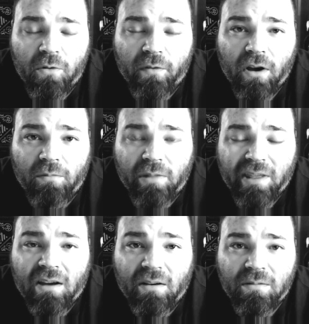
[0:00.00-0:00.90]
move on
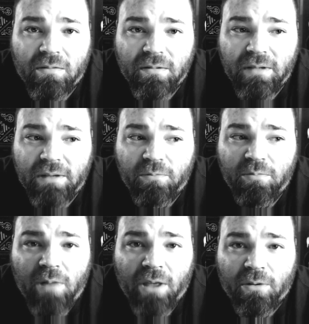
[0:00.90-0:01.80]
without
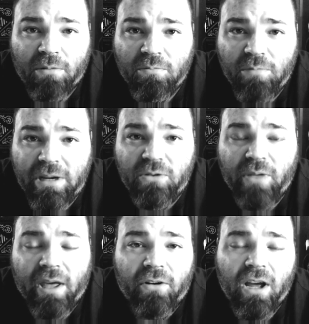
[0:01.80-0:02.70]
whether we do
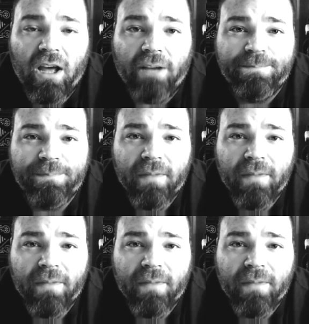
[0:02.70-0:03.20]
that or not.